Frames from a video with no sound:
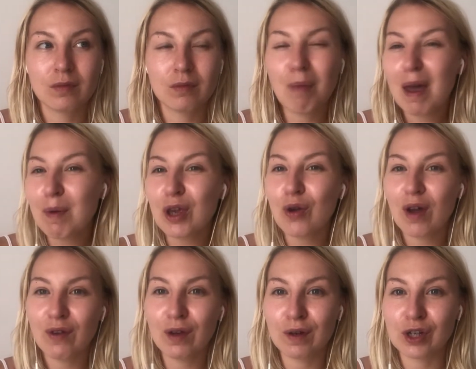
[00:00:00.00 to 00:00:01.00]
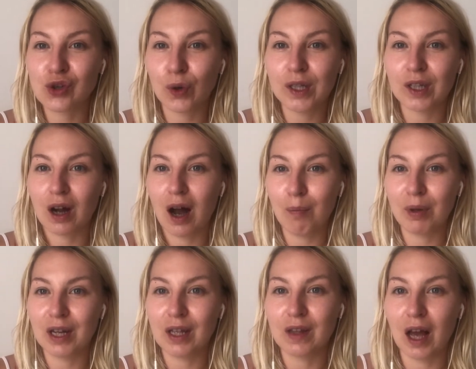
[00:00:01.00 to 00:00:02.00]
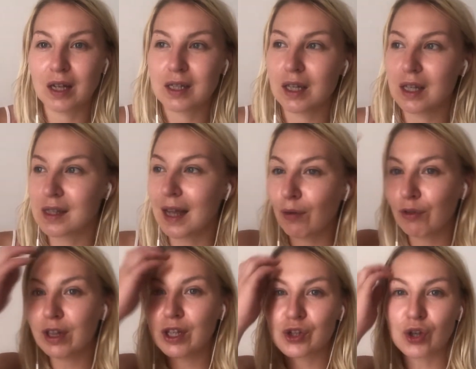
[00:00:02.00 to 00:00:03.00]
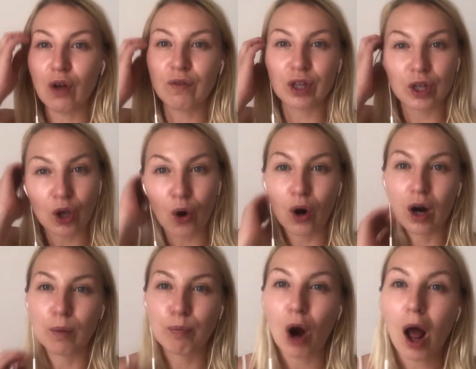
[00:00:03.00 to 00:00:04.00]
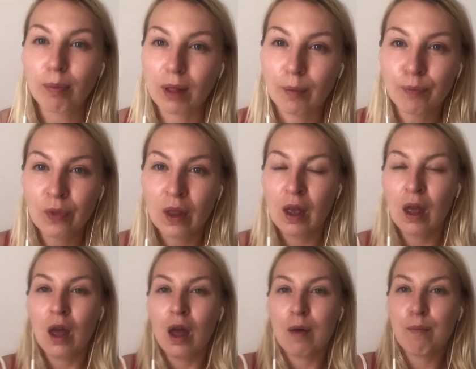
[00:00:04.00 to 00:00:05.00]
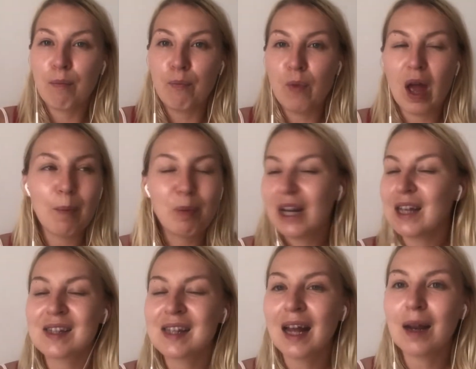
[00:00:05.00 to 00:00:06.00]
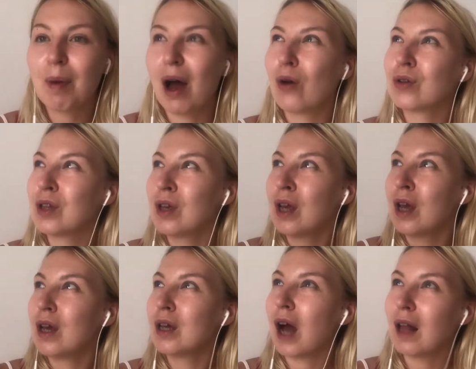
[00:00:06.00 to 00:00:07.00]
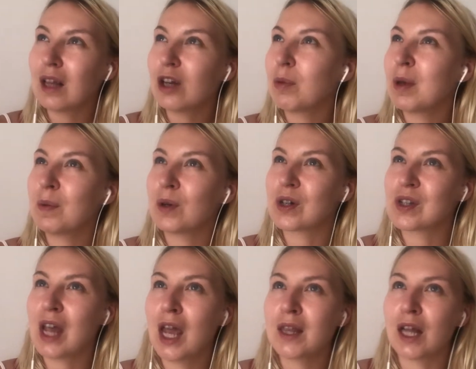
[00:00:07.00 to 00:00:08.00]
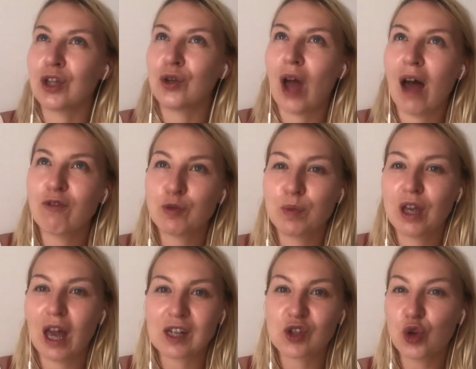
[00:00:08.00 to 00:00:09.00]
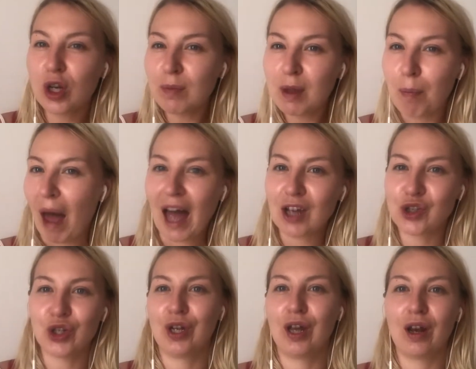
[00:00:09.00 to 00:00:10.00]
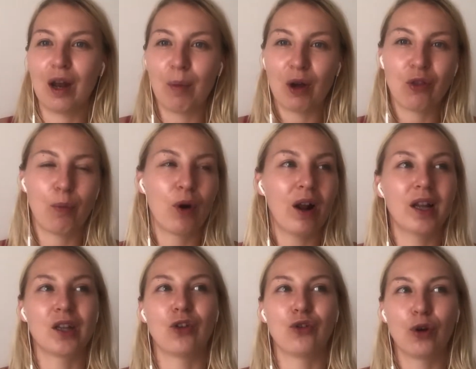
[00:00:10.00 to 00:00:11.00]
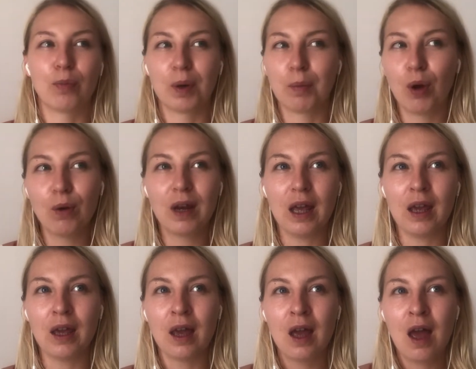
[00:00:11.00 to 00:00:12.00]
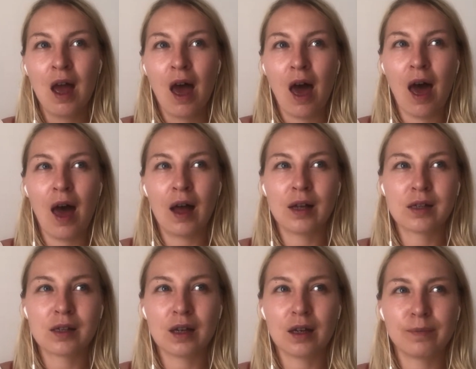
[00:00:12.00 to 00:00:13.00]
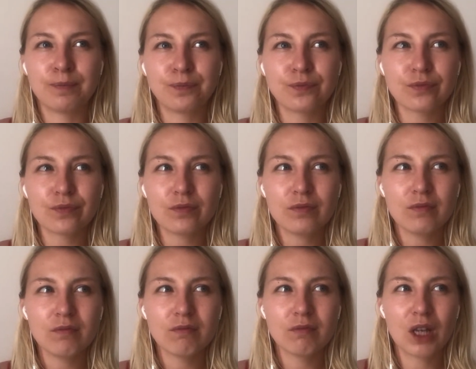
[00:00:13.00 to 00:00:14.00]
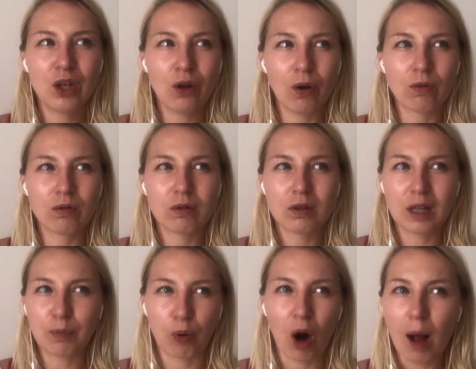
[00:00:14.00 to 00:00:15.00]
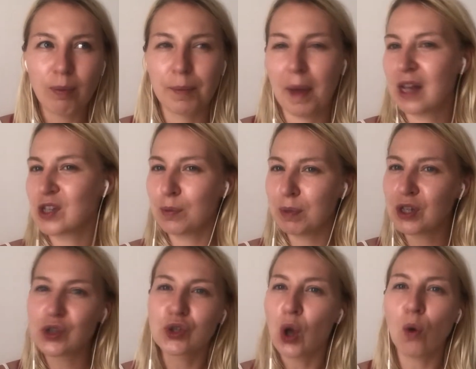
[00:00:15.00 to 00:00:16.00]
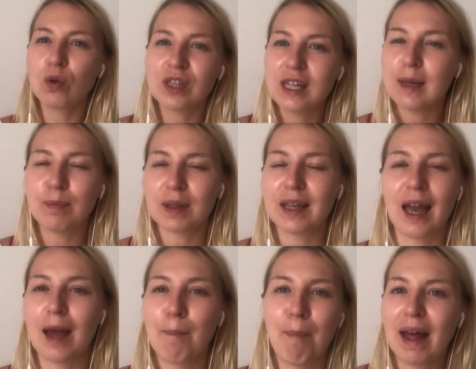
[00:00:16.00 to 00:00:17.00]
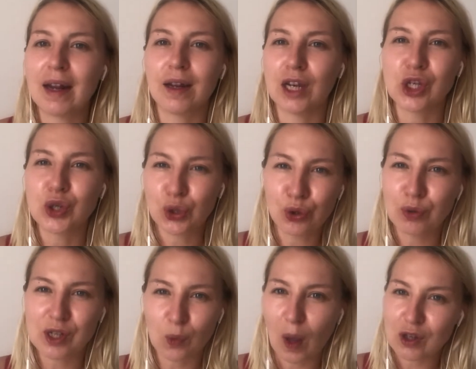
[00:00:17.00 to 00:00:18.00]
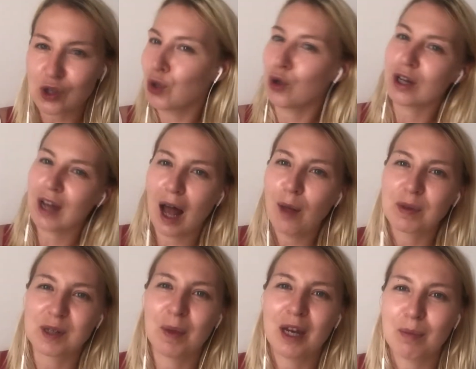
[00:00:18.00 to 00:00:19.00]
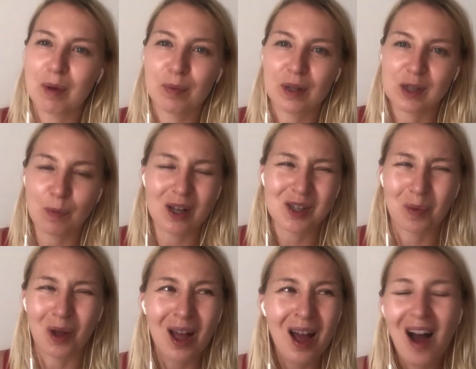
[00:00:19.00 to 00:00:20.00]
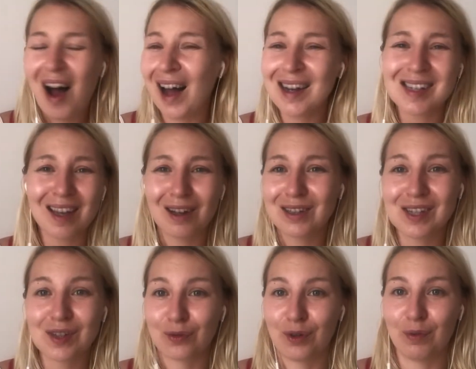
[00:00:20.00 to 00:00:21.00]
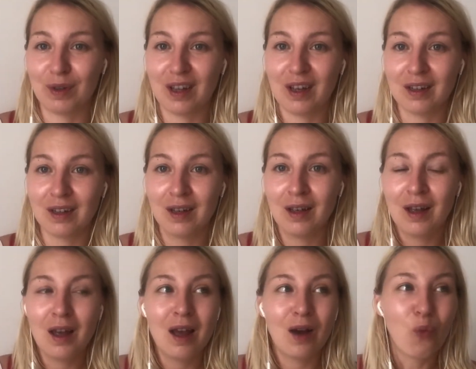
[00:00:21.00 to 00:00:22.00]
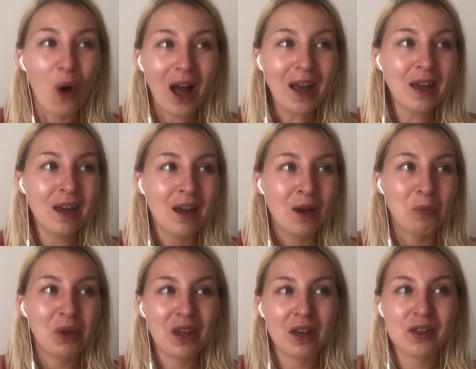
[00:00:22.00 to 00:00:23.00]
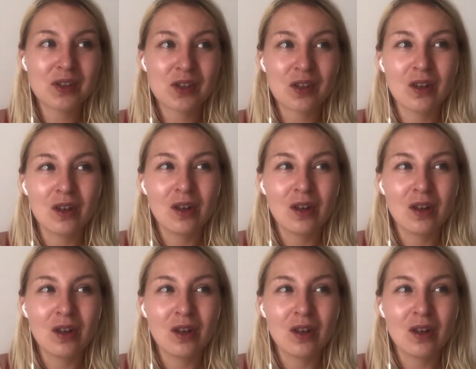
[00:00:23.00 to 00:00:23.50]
maybe you have even joined a company that is not really solving your problem, but it's not about, a lot of people are saying that you have to be extremely passionate about the product that you're promoting, and that problem has to be so deeply embedded into you as well, so you could help as many people as possible. Honestly, I disagree with that. Why? Because